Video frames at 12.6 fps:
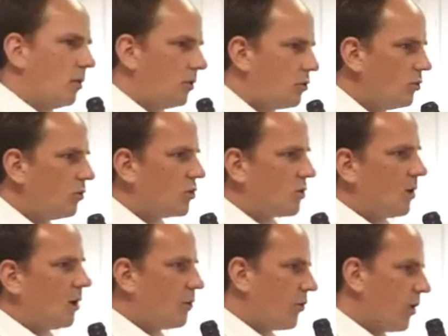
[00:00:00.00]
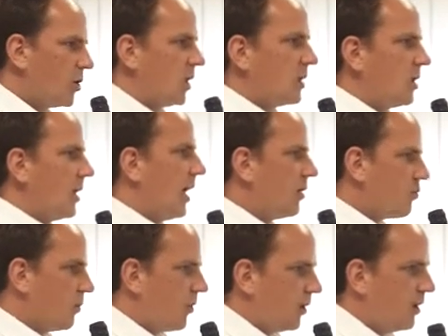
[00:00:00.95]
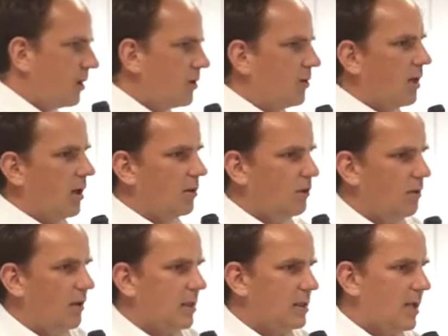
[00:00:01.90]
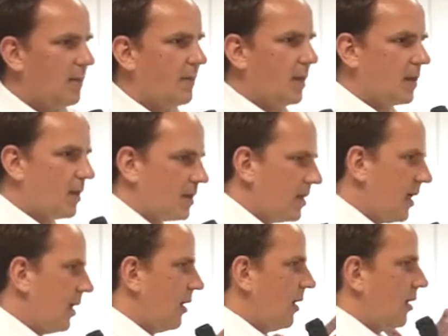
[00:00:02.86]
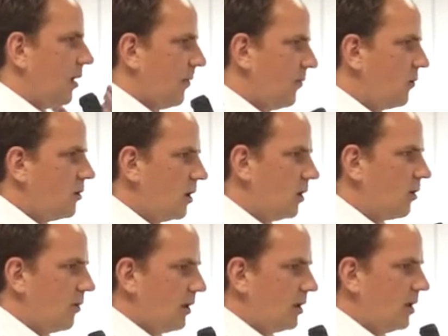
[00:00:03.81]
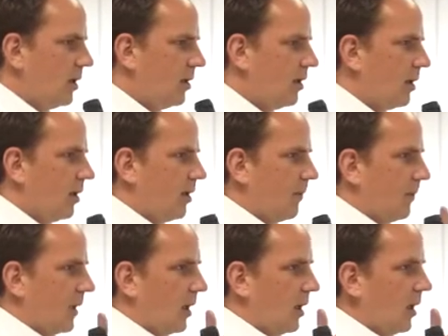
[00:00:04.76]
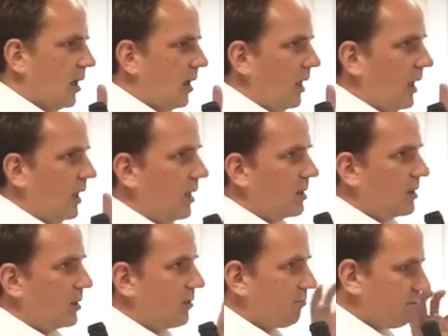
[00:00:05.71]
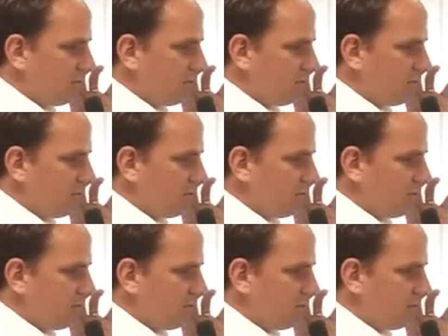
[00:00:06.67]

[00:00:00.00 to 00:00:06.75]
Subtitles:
do small projects in hydroponics, you can do things there, but let's say food security is